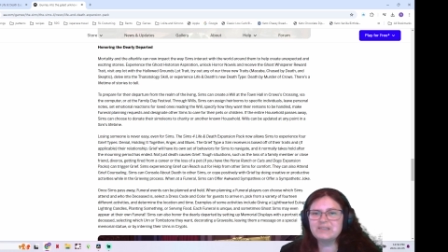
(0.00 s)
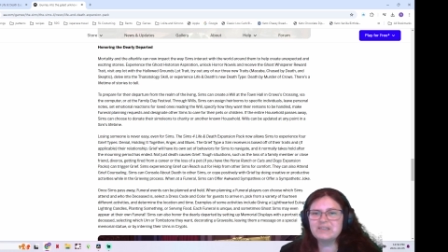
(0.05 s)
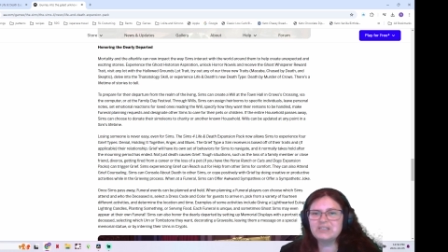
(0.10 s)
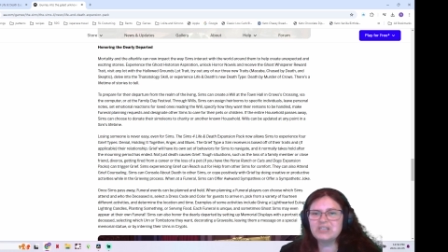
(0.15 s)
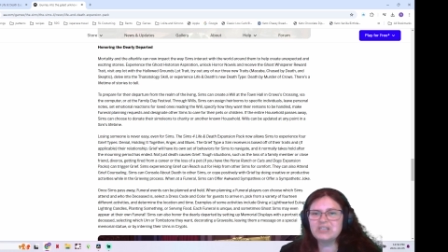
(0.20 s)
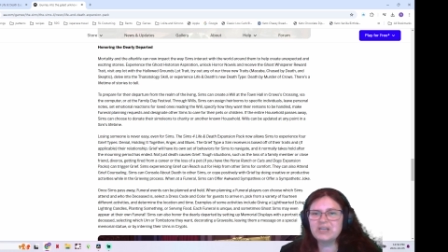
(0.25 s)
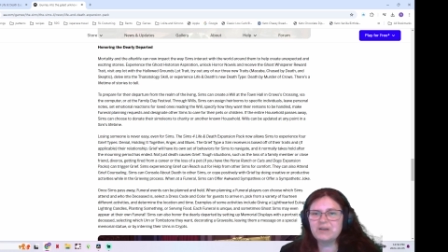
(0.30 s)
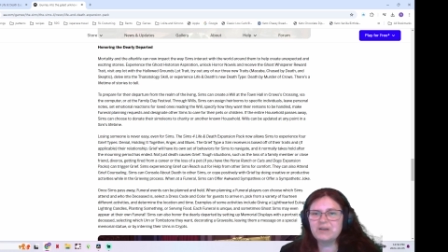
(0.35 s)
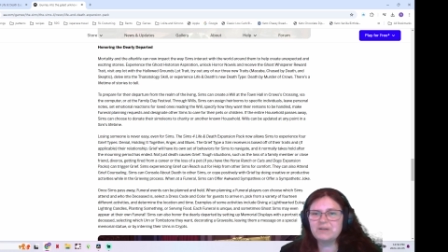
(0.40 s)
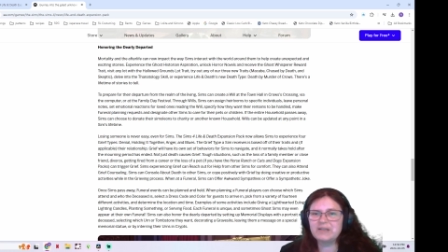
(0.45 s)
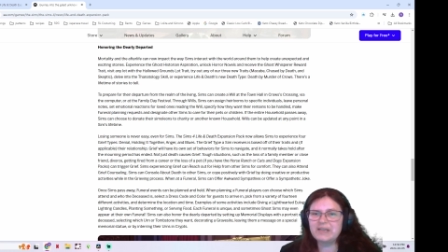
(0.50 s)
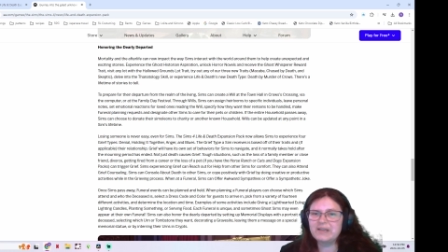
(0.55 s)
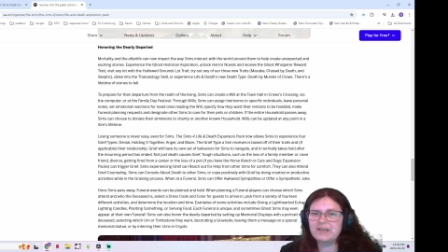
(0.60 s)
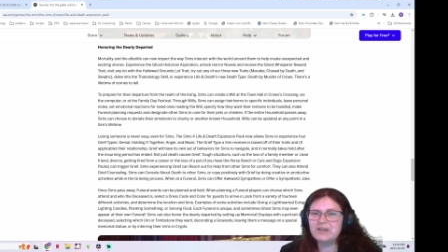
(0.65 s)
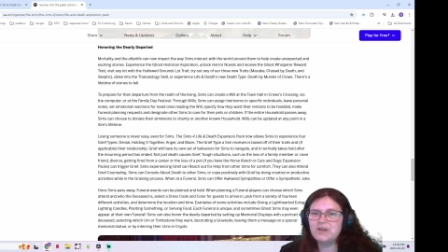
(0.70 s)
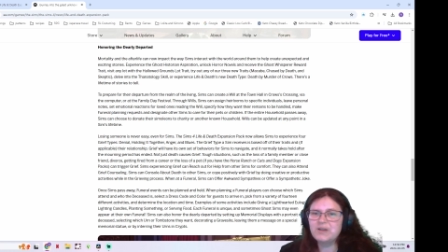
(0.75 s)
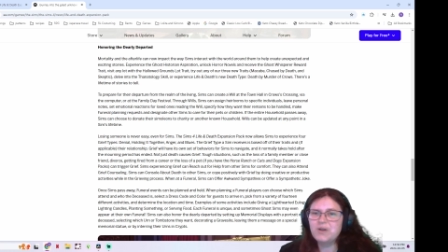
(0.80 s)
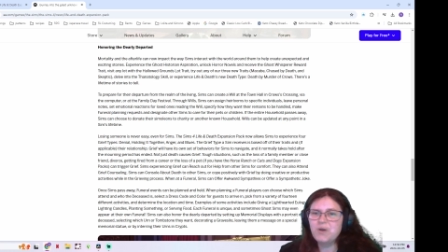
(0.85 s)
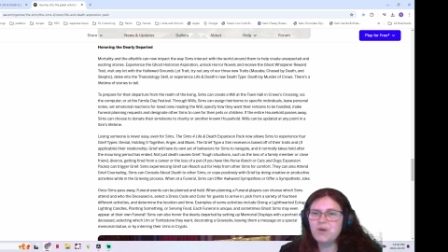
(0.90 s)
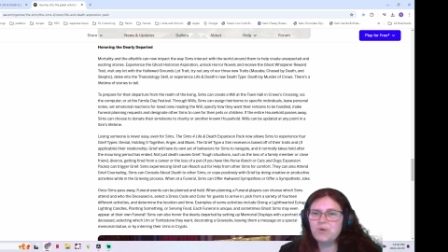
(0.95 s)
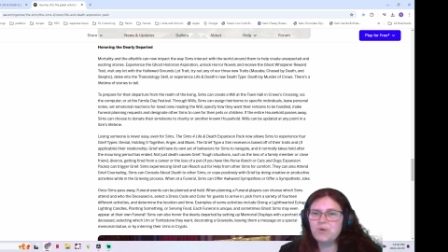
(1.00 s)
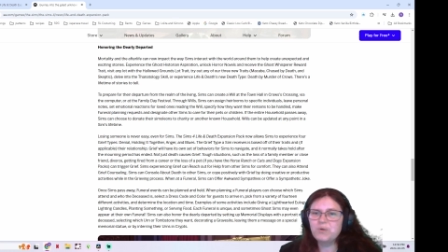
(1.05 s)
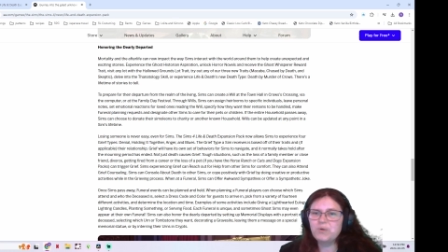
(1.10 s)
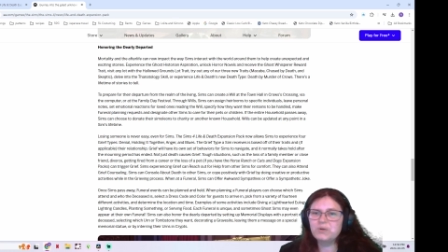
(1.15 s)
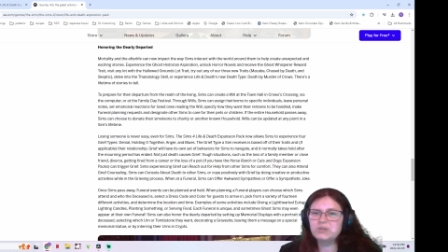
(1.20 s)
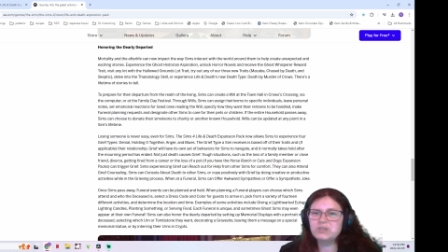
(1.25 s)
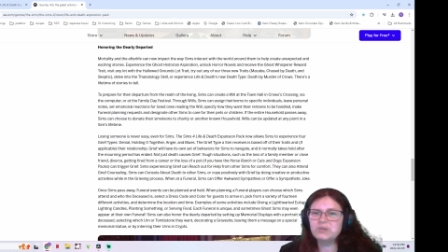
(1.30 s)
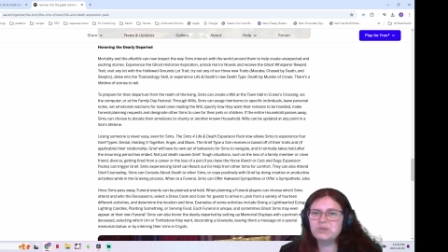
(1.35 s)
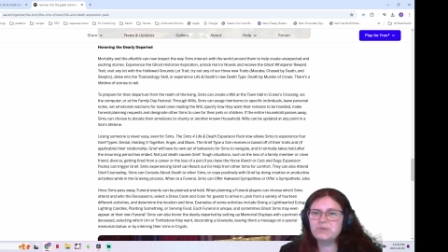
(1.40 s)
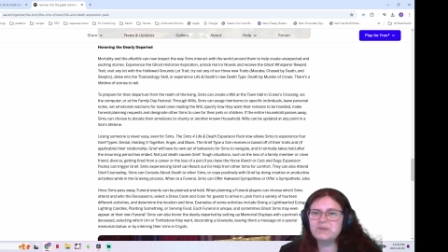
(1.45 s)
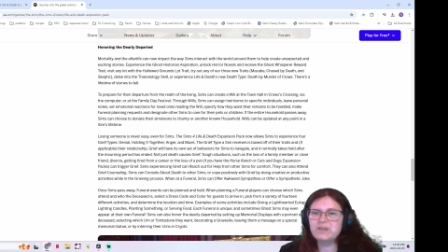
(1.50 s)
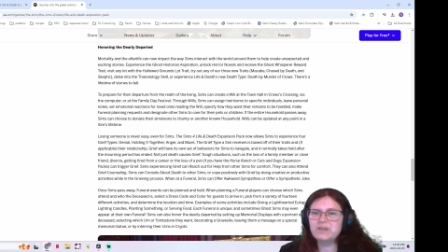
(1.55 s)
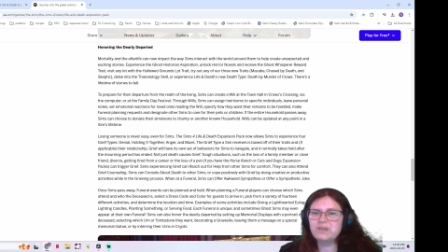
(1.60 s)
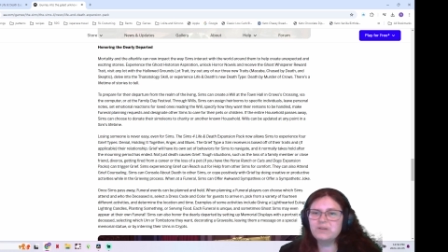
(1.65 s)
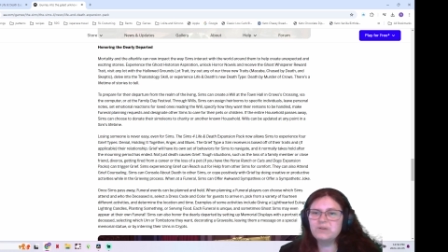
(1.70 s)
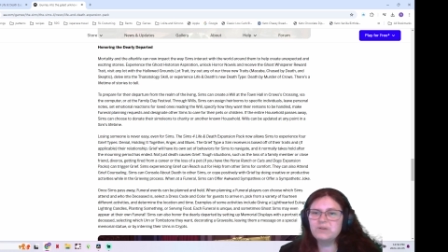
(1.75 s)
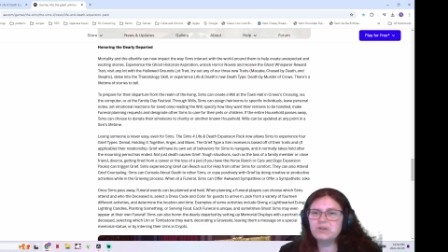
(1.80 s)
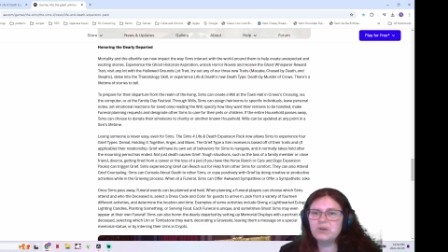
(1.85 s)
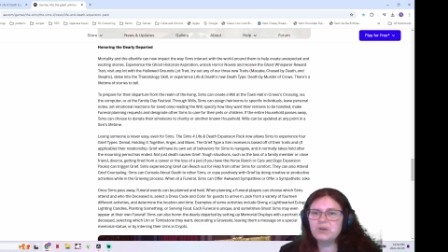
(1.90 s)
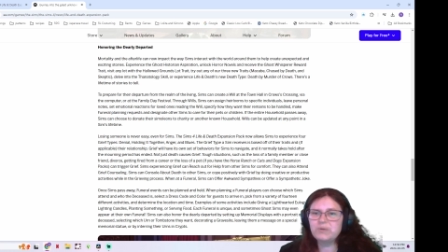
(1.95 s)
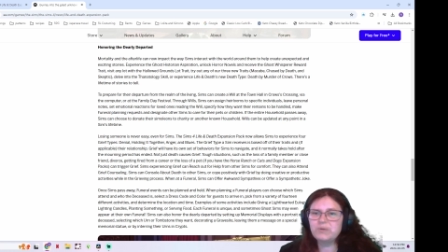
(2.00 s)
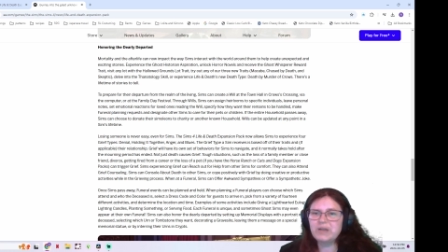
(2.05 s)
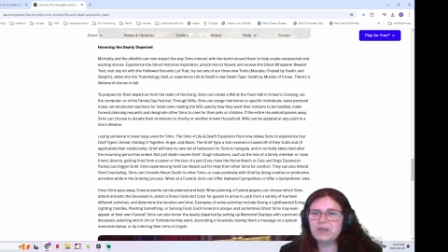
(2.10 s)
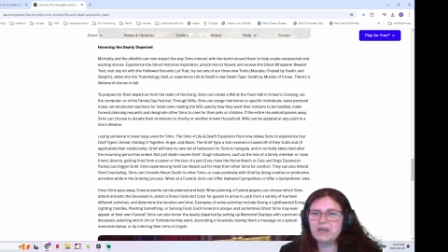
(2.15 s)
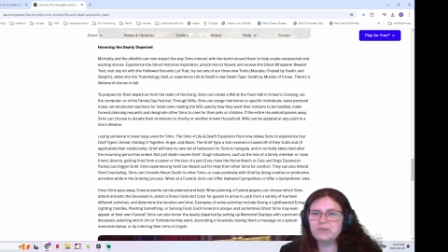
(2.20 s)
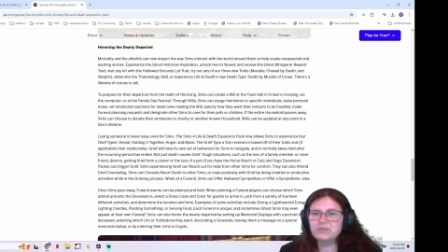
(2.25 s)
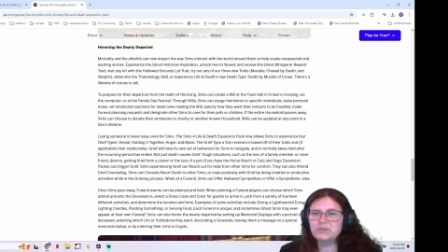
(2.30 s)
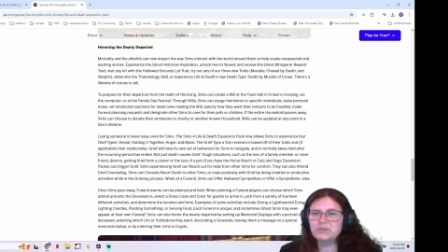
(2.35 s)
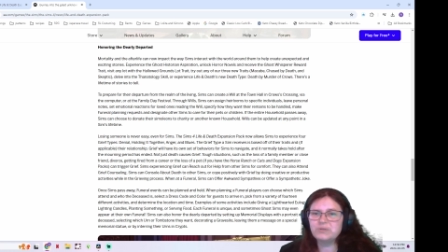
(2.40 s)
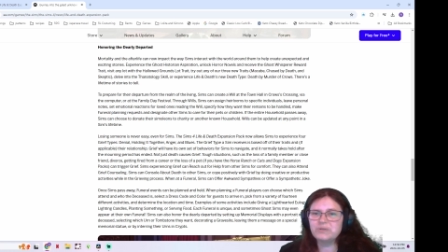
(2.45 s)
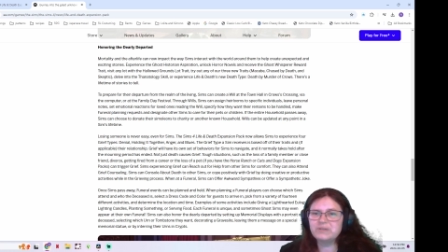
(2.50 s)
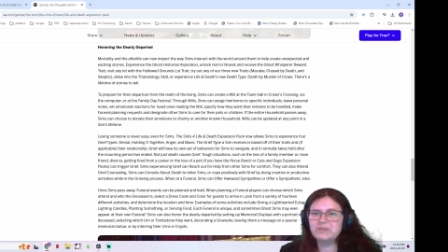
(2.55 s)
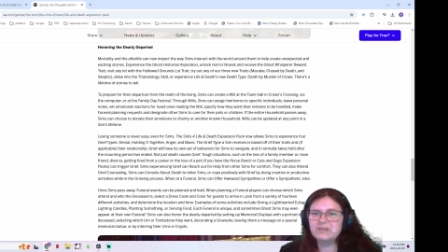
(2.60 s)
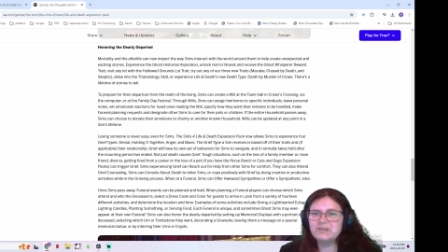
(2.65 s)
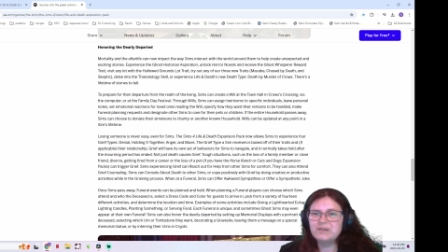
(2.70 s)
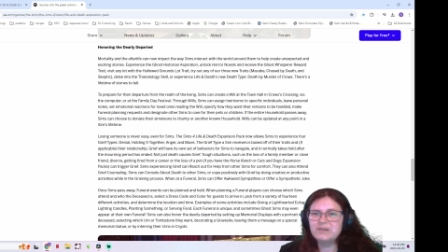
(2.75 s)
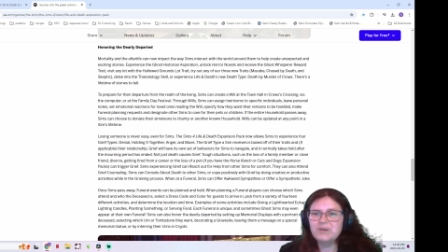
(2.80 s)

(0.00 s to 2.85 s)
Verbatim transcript: to charity or to another known household.